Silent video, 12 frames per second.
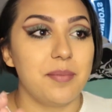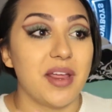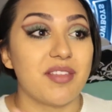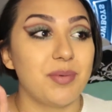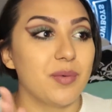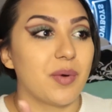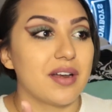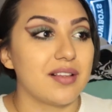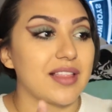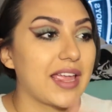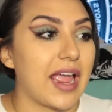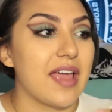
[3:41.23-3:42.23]
It makes me want
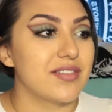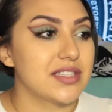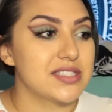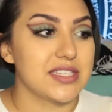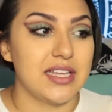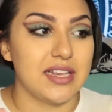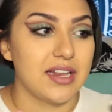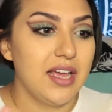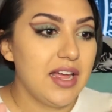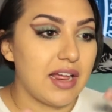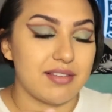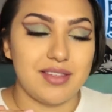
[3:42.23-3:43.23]
it. Like, I haven't seen,
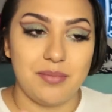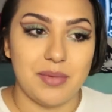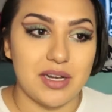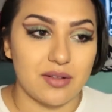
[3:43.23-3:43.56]
I seen